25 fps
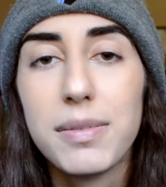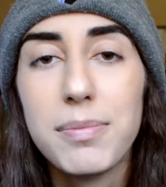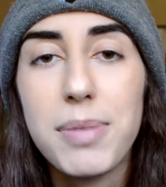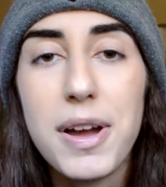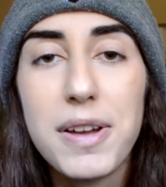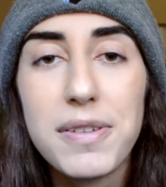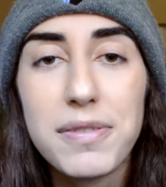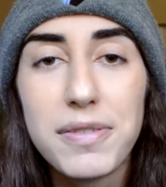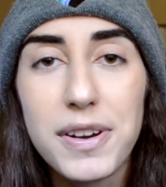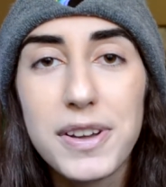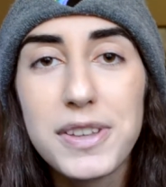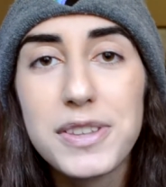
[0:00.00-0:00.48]

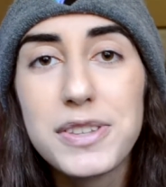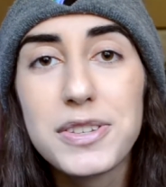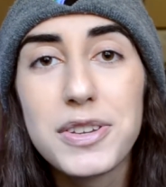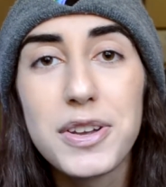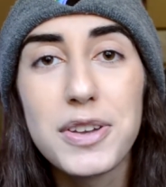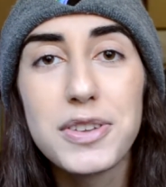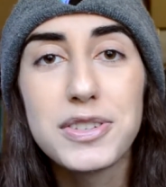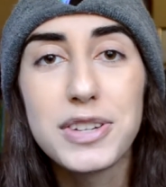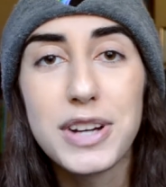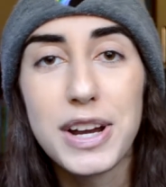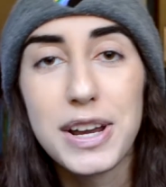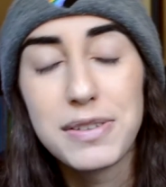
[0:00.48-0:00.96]
My friends
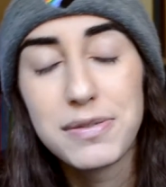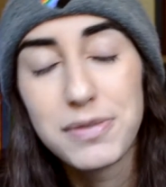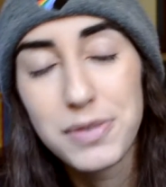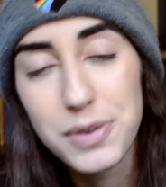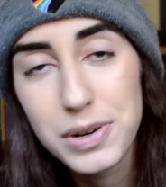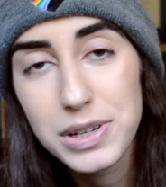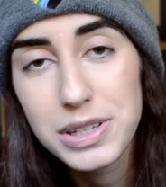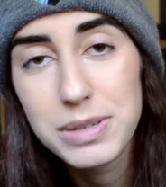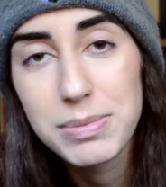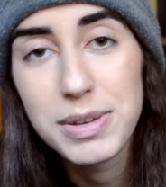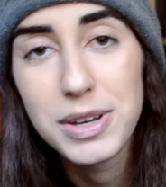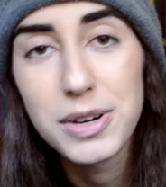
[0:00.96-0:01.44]
all try and
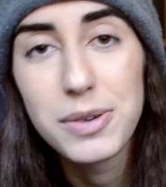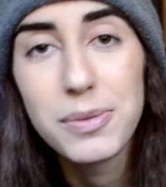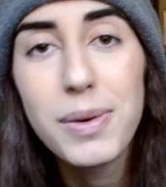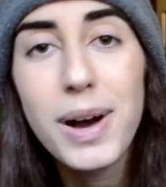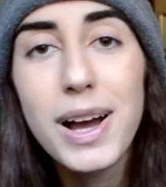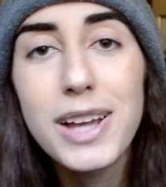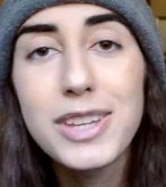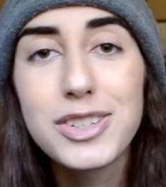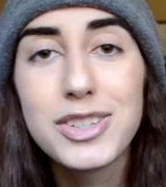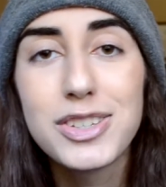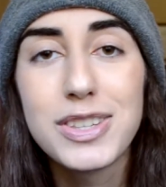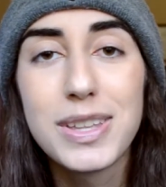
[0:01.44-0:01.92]
force me to
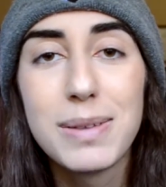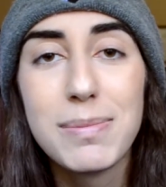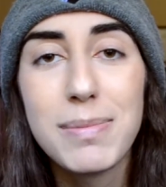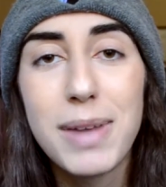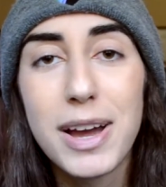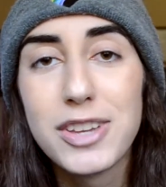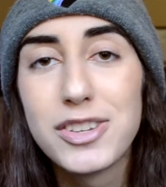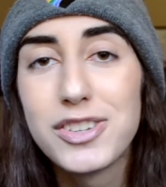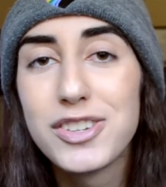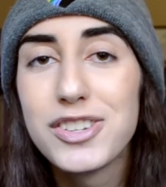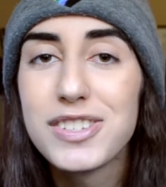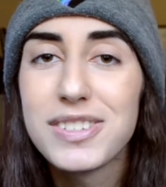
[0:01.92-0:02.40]
watch them.
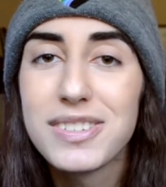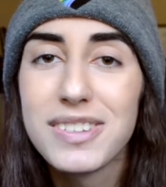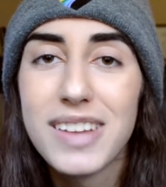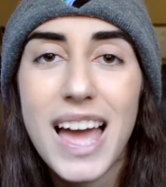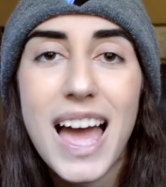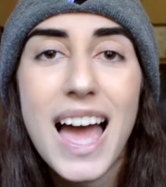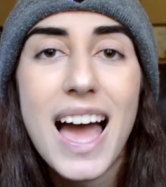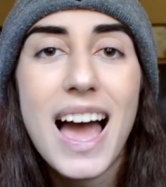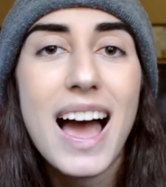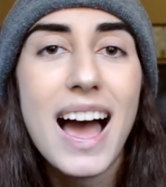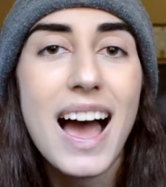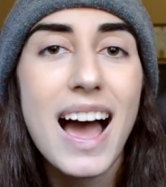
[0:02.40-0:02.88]
I just,
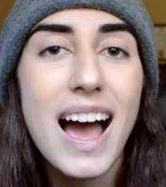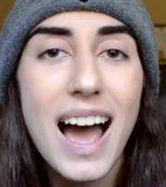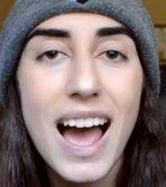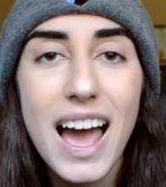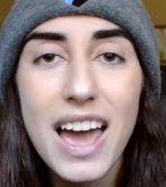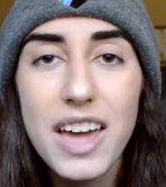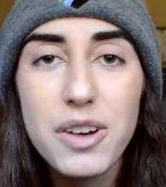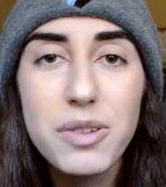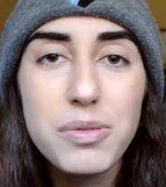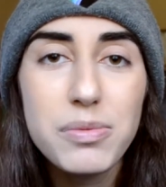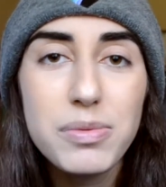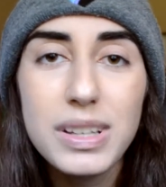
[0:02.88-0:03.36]

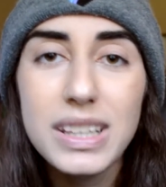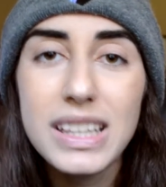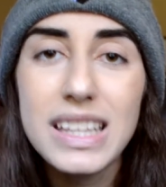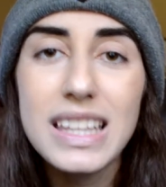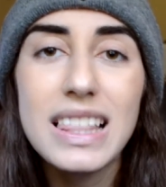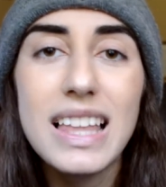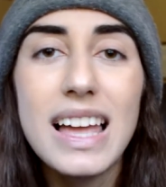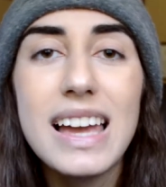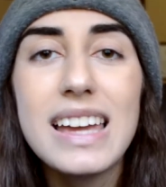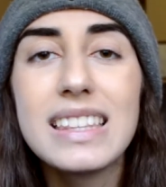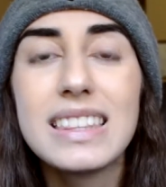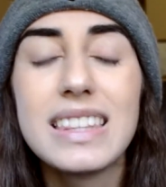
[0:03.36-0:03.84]
I don't really
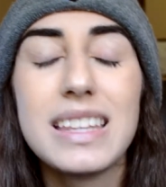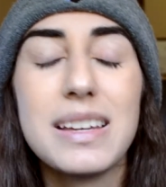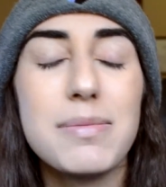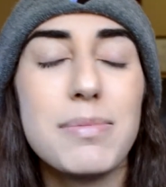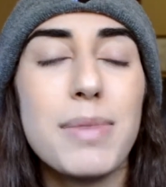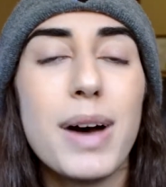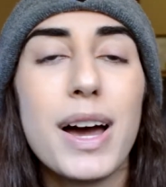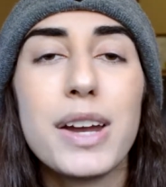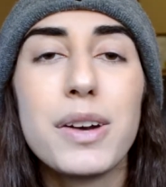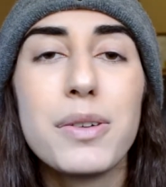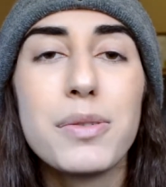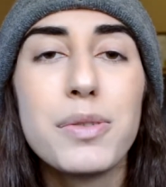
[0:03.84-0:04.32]
like
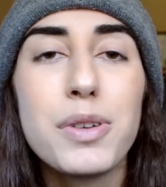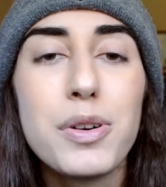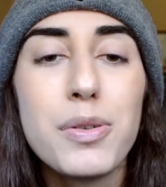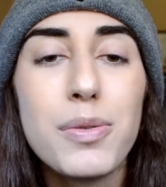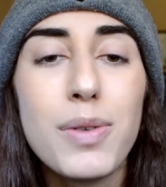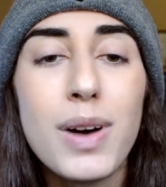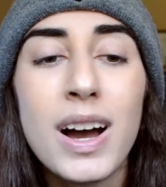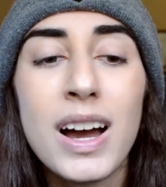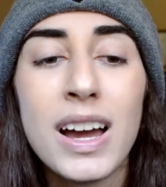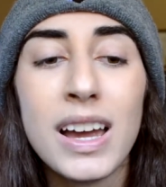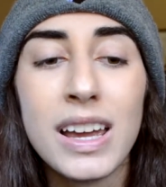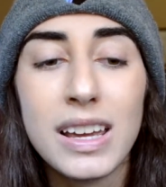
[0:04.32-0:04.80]
them. I don't know
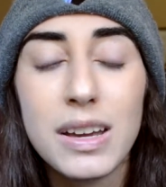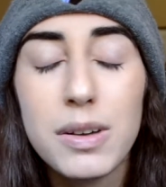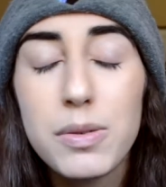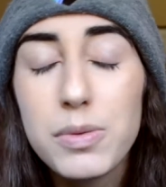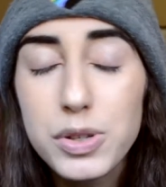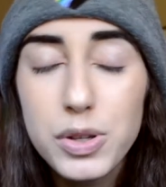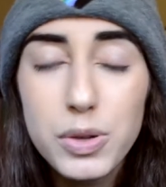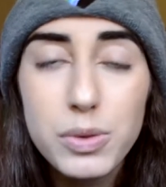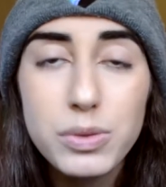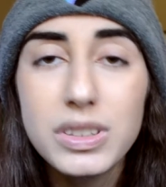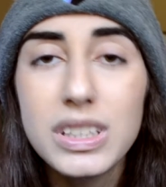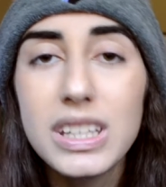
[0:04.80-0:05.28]
why. It
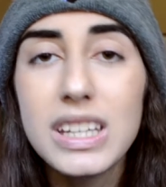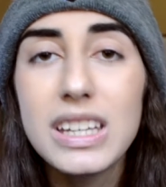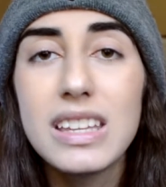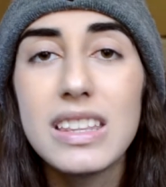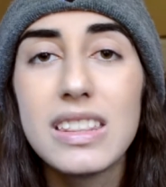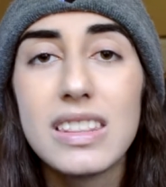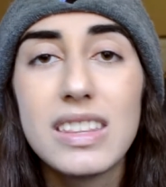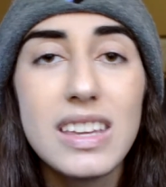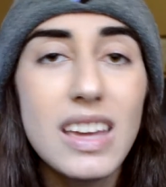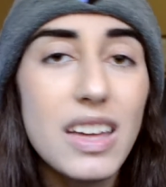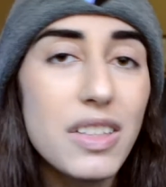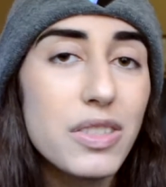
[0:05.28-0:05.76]
was only
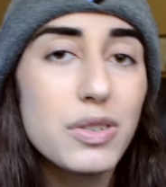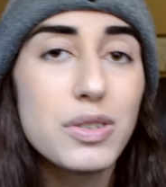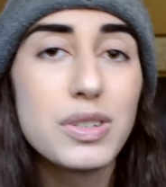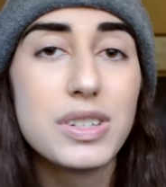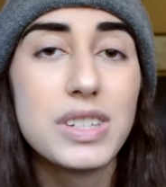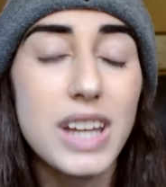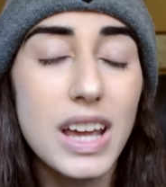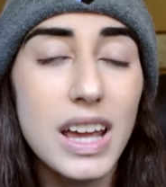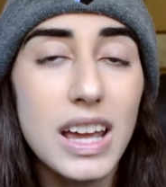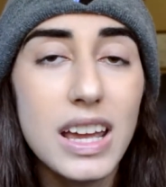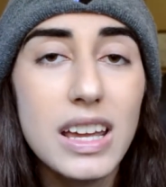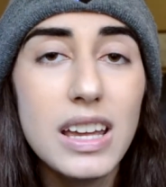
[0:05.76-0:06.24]
the other
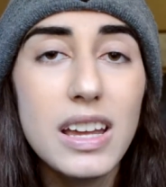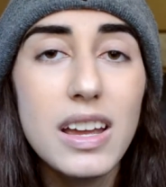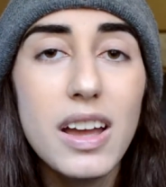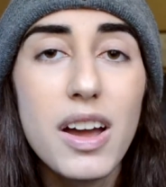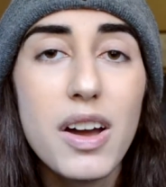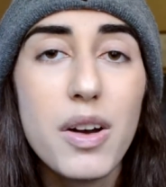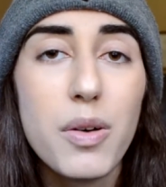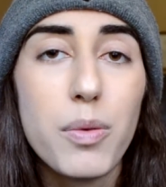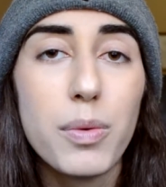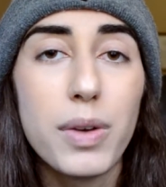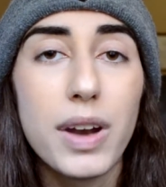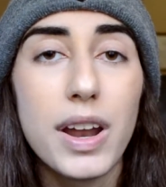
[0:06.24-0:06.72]
day
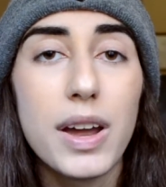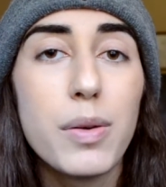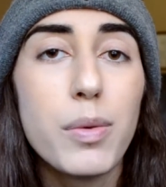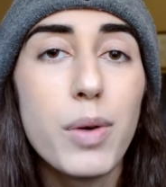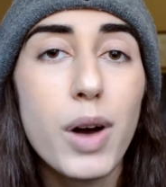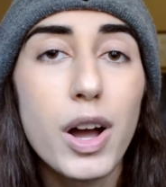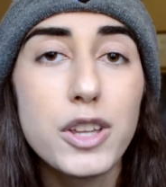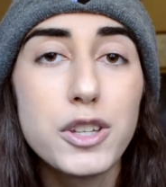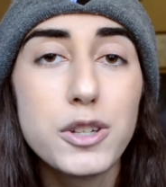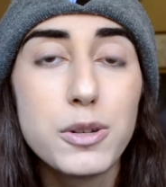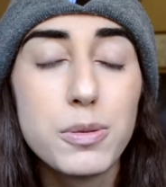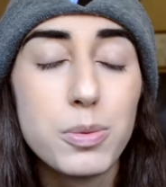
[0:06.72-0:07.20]
when I
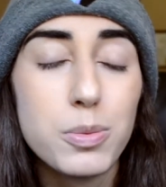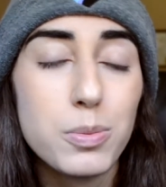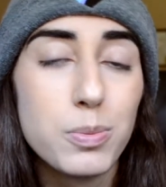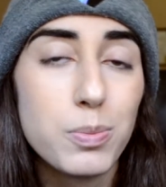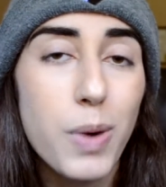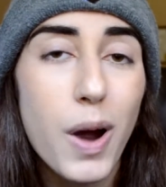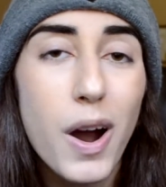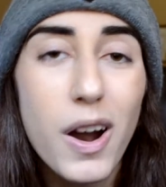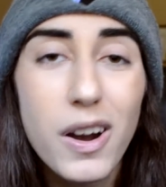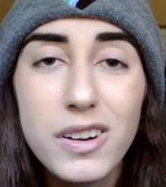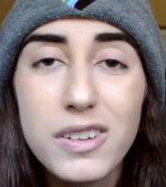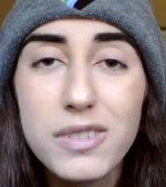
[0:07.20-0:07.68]
watched
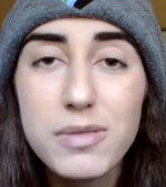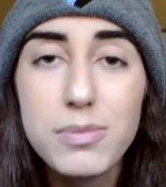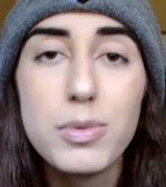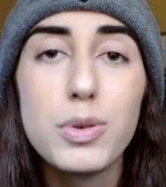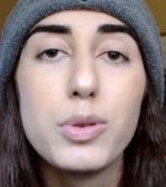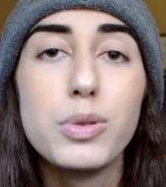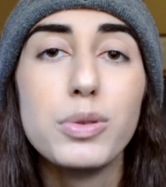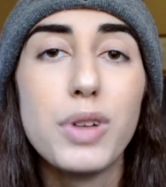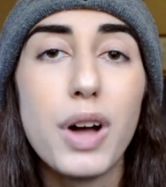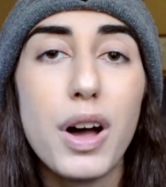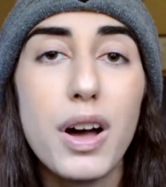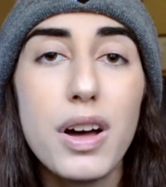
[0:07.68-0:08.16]
part of
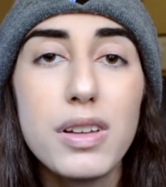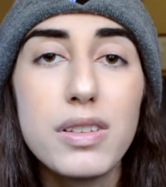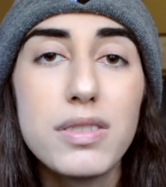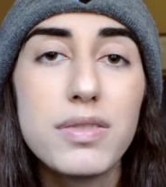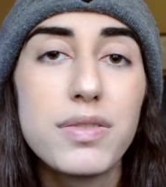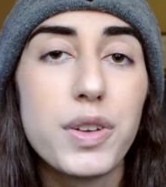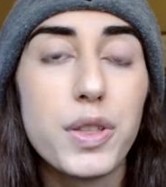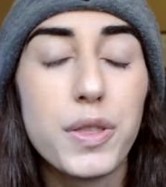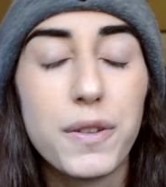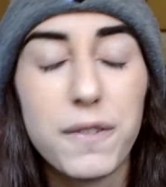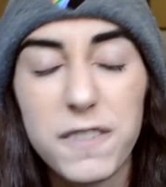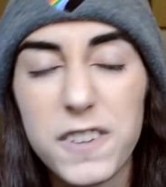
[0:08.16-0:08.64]
Mulan
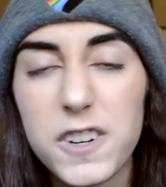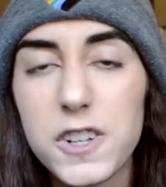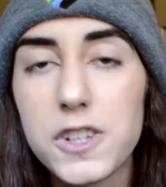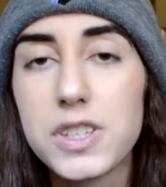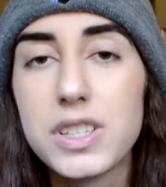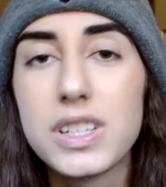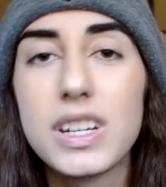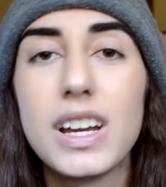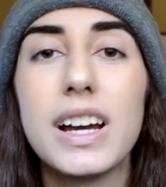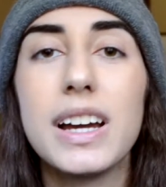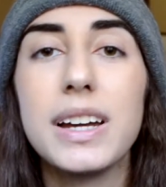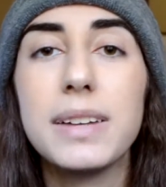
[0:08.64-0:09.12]
for the
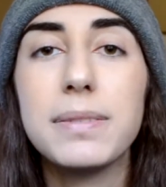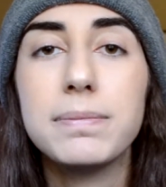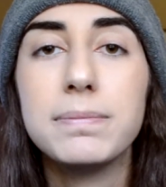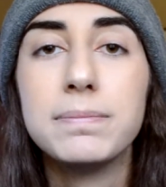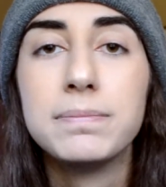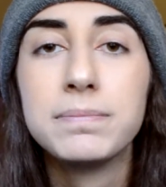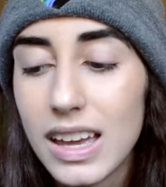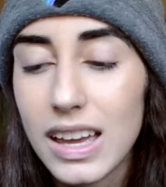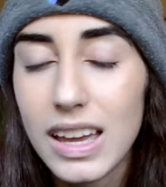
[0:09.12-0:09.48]
first time.